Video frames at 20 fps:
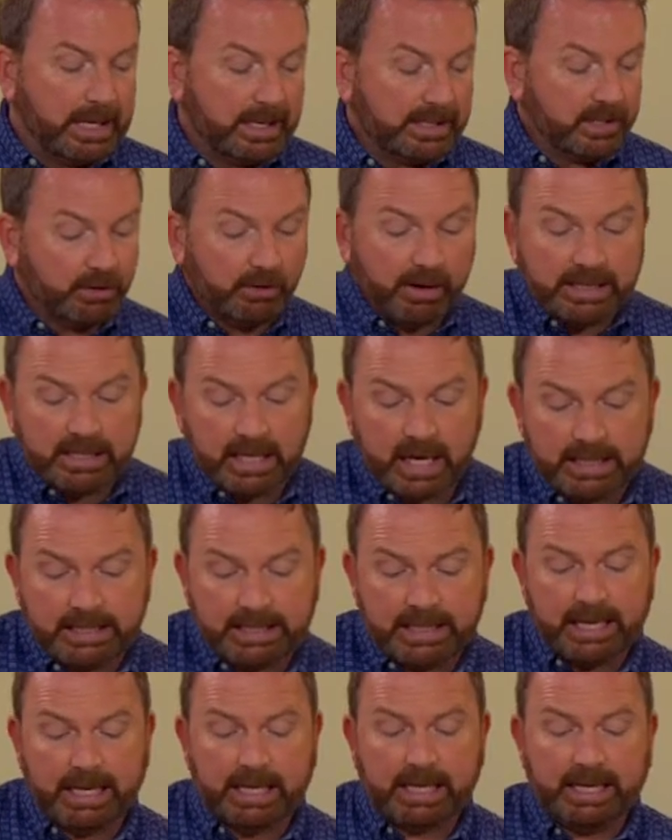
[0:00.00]
it's a great
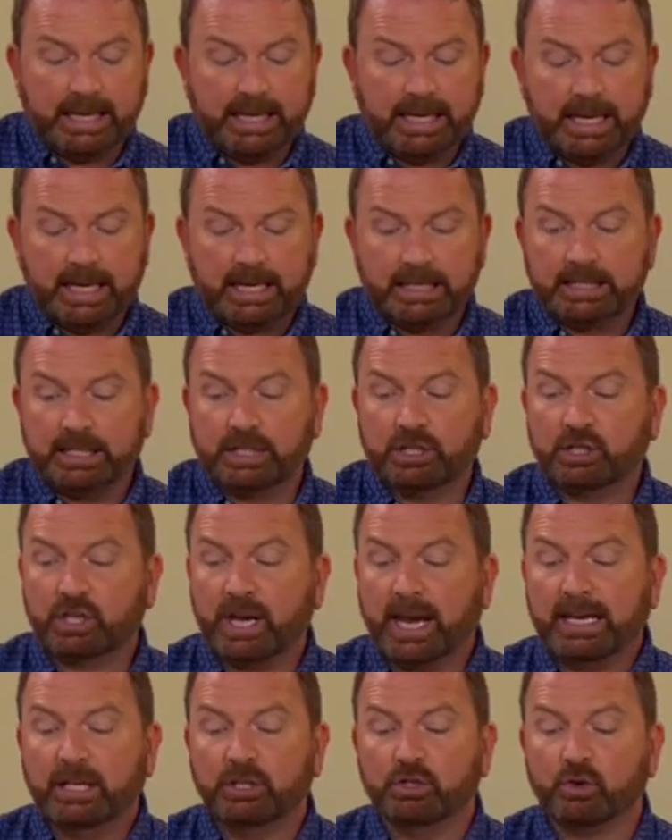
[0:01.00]
idea here to
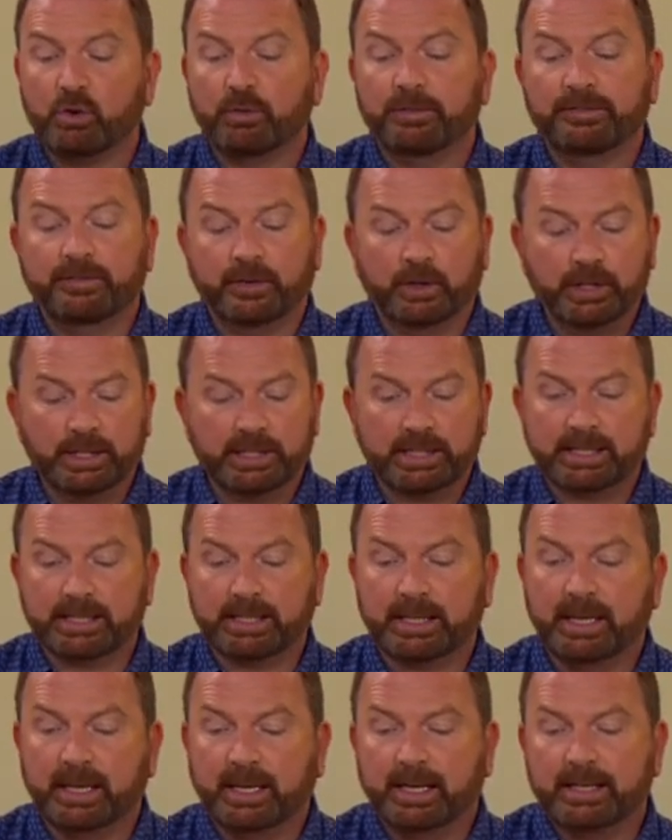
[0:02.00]
change your foot
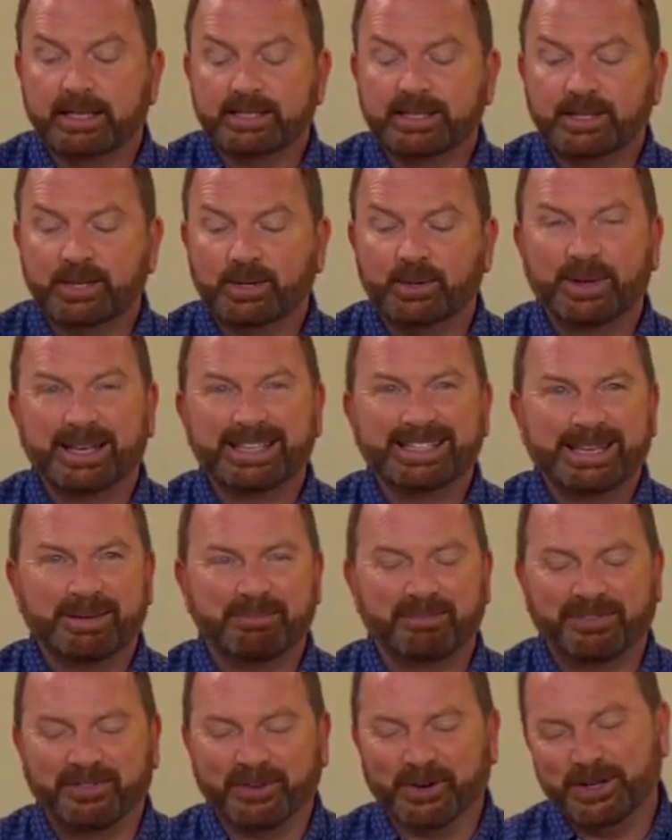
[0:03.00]
to a zip
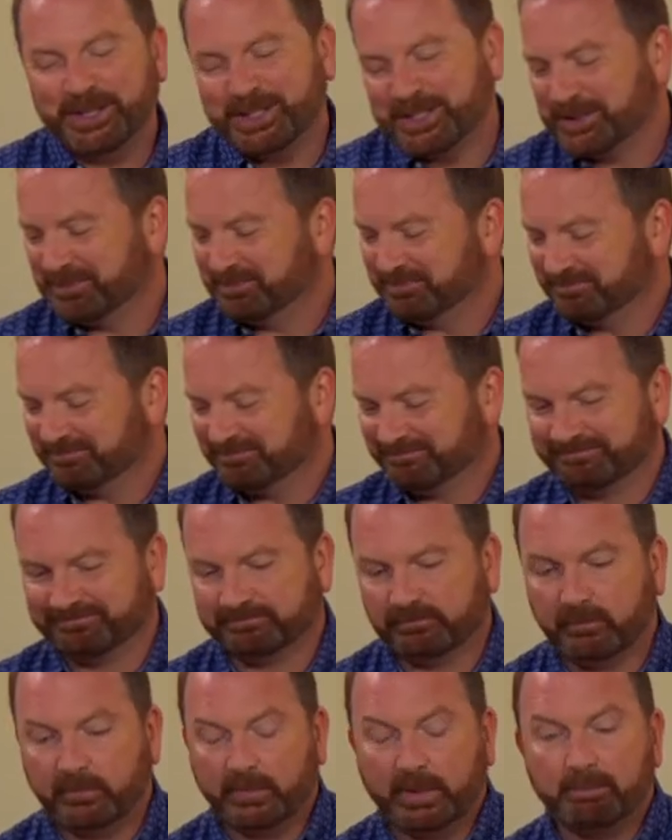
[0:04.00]
foot.
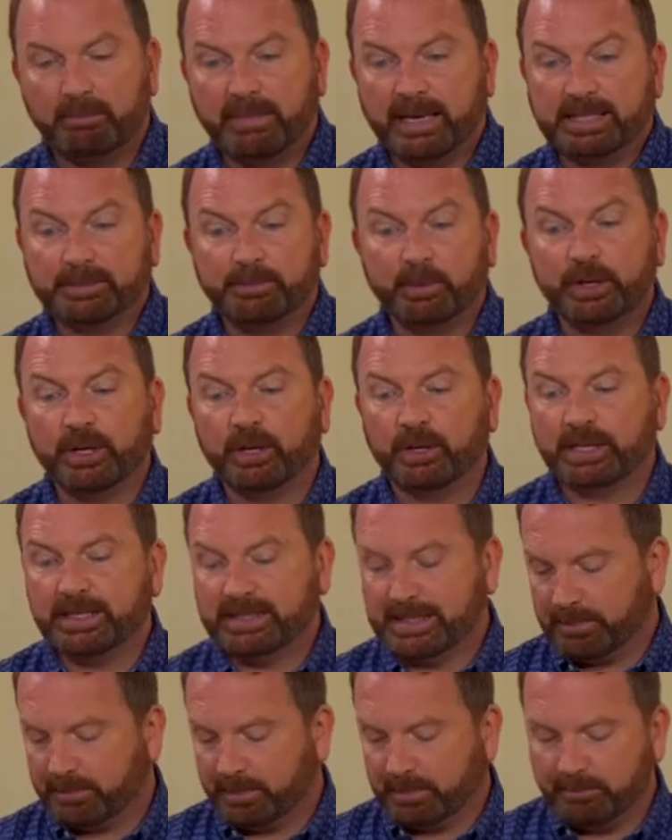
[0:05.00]
Makes putting on a
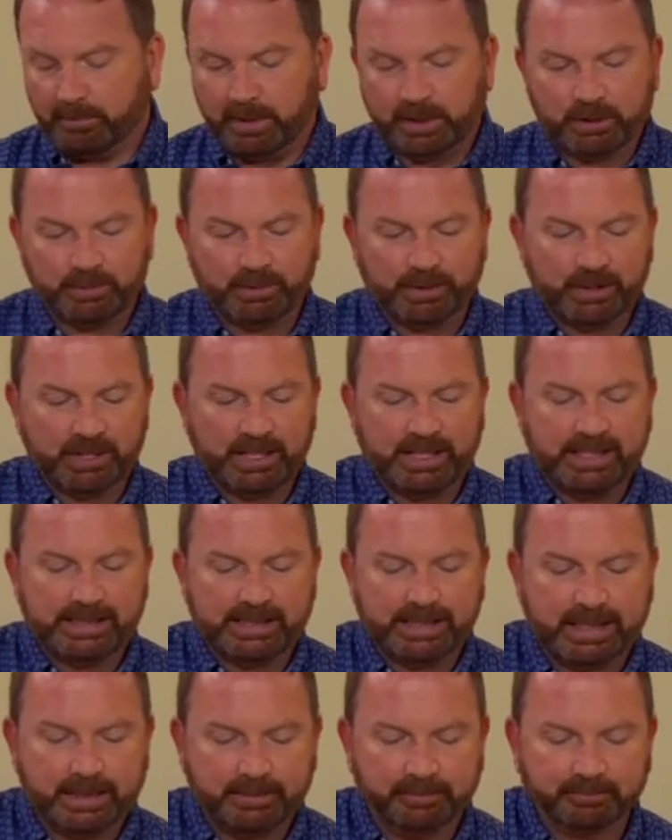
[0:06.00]
zip much, much
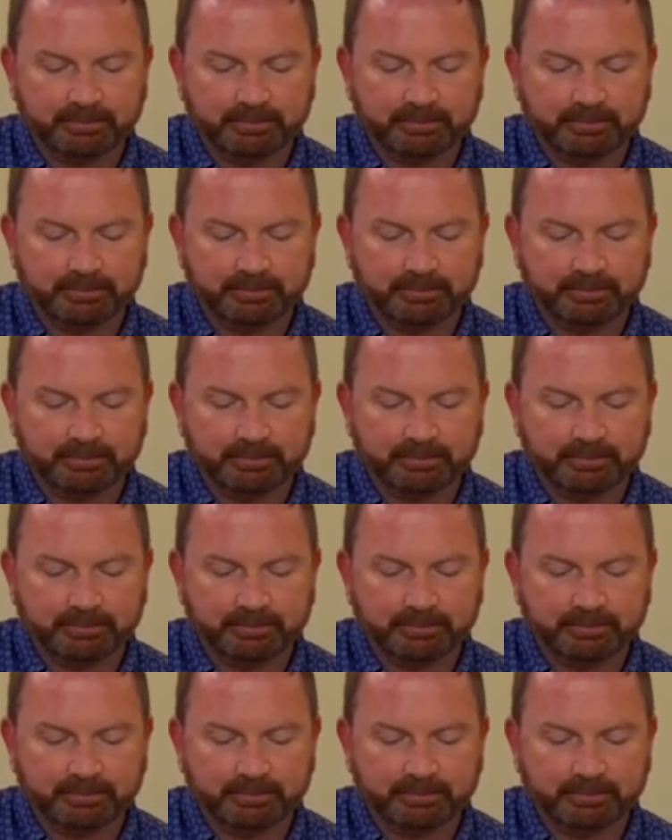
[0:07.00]
easier.